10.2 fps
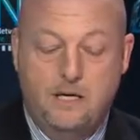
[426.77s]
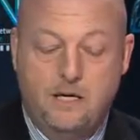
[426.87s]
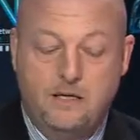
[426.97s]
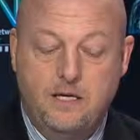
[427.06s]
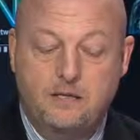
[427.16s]

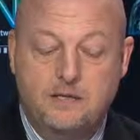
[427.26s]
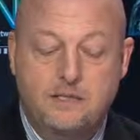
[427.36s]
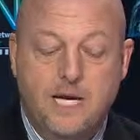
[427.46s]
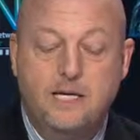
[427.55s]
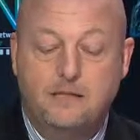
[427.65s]
The other is
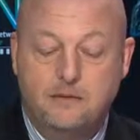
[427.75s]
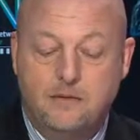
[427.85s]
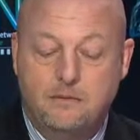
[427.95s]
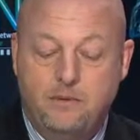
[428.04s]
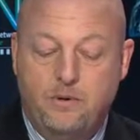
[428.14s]

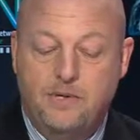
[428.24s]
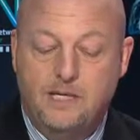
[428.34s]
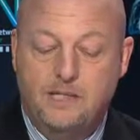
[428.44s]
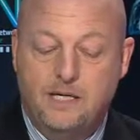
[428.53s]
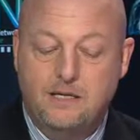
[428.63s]
data, pulling
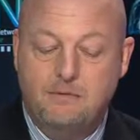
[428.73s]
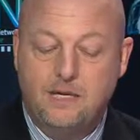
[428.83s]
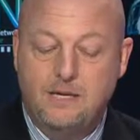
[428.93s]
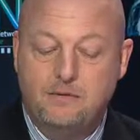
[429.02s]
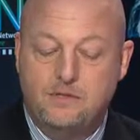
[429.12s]
that data and
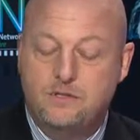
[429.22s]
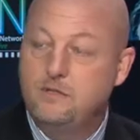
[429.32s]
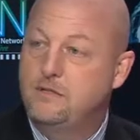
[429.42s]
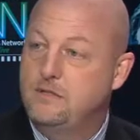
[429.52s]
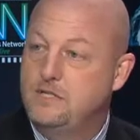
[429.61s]
being able
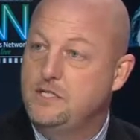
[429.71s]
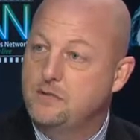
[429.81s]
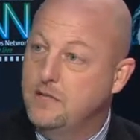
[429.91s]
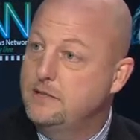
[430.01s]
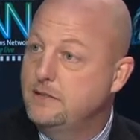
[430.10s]
to see
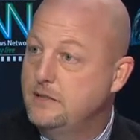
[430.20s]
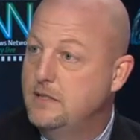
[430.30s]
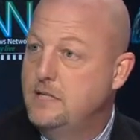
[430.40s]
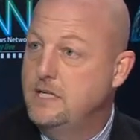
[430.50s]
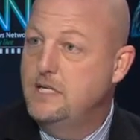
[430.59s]
trends
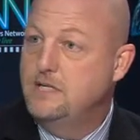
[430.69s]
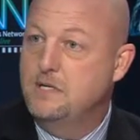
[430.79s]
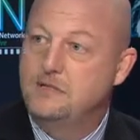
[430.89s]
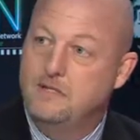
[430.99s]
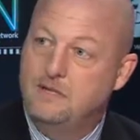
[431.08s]

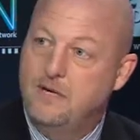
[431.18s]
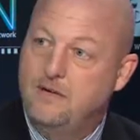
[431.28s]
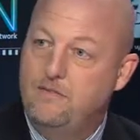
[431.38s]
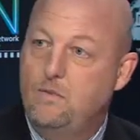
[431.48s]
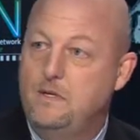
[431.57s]
in theft.